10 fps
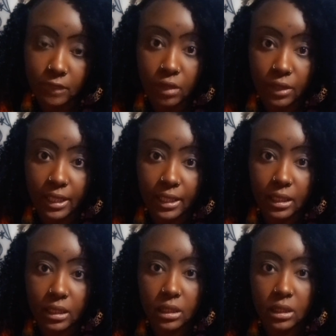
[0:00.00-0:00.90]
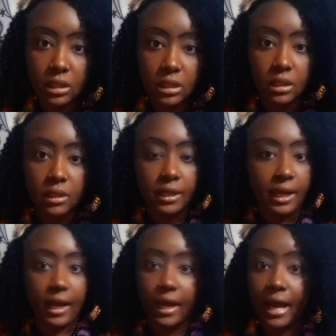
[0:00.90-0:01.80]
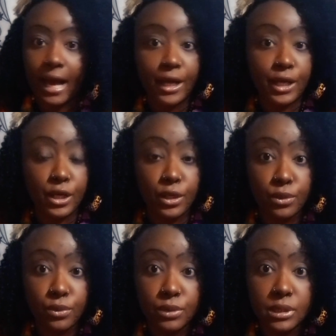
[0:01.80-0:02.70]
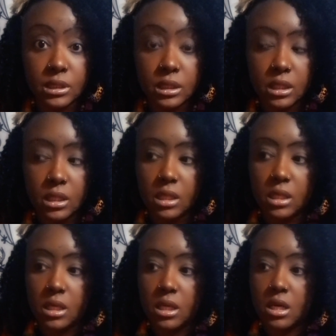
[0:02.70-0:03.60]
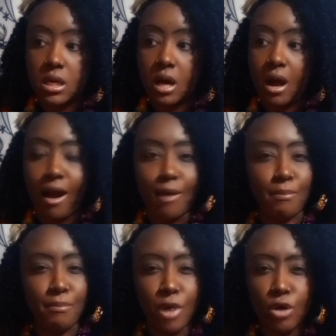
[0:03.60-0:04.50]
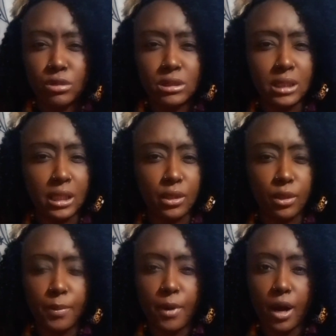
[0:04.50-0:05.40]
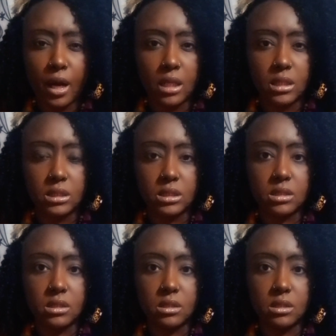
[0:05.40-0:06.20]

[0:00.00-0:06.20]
okay? And God knows our most inner parts,